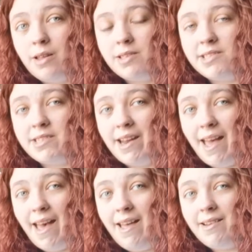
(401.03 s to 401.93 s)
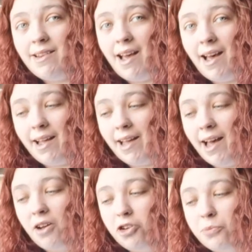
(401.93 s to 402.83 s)
Snare and
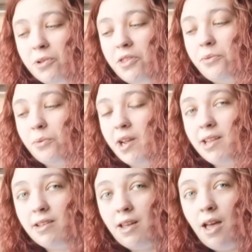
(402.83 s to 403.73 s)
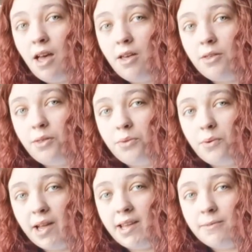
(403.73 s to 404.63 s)
hi-hat on number 3.
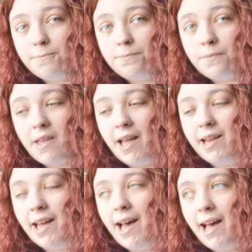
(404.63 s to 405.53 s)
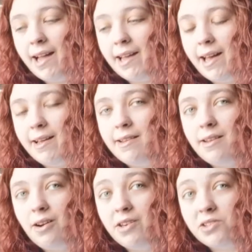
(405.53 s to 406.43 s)
3. And hi-hat
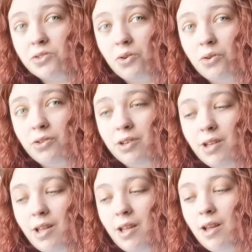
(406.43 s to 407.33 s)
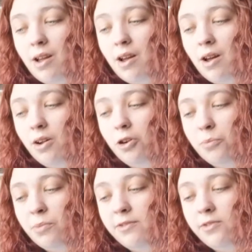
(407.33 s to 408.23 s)
on its own on
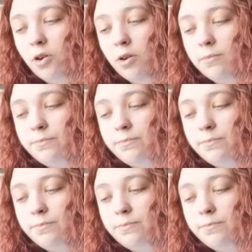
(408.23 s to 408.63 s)
number 4.